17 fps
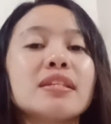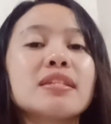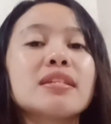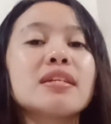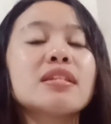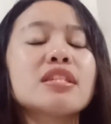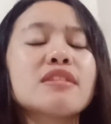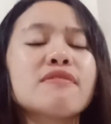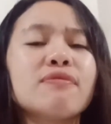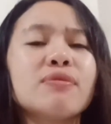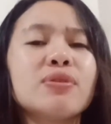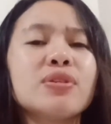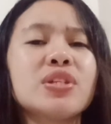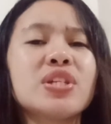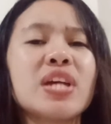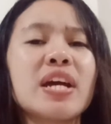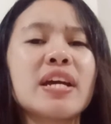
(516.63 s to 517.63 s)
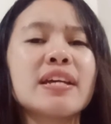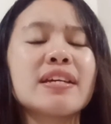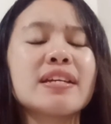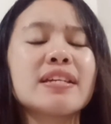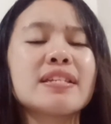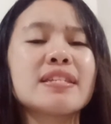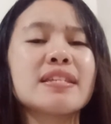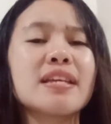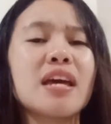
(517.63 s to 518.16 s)
Since fungi
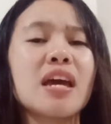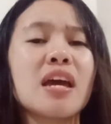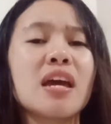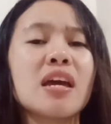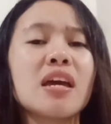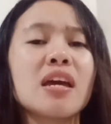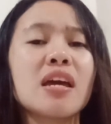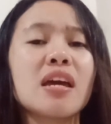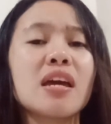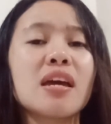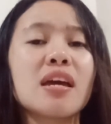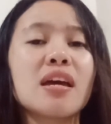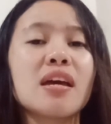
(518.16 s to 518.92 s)
is a